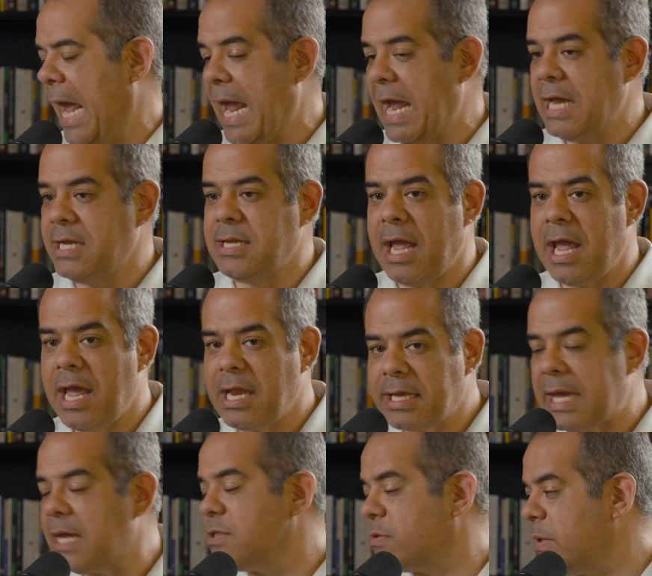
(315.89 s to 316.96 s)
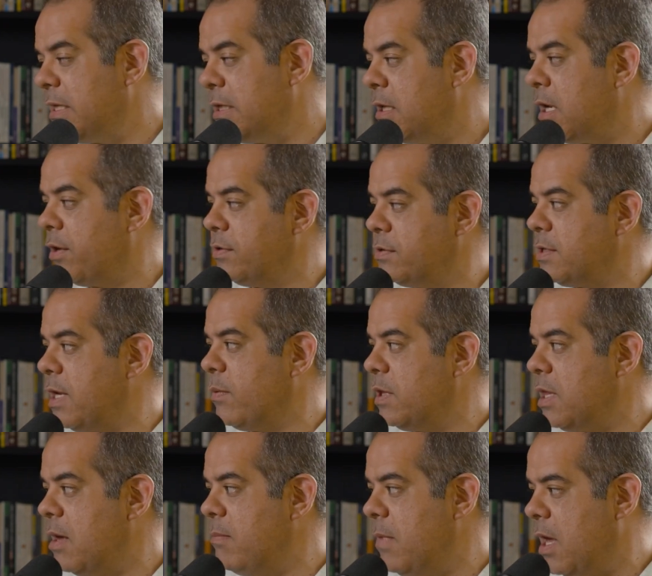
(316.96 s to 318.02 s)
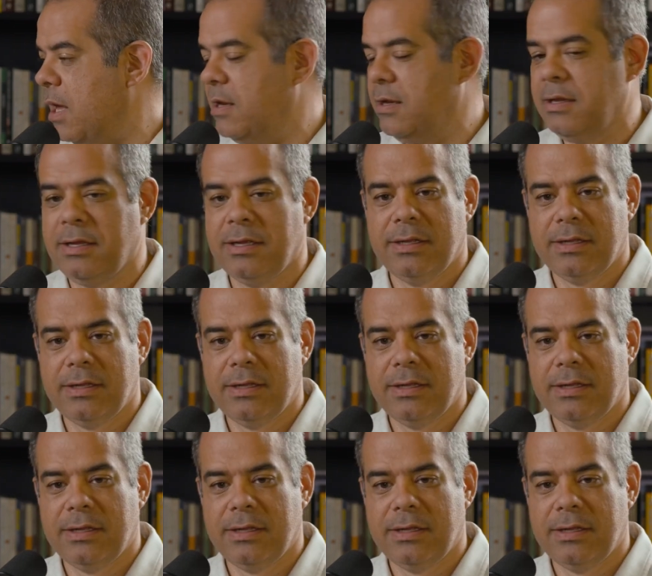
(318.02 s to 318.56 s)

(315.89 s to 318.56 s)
And in case we didn't understand what that meant,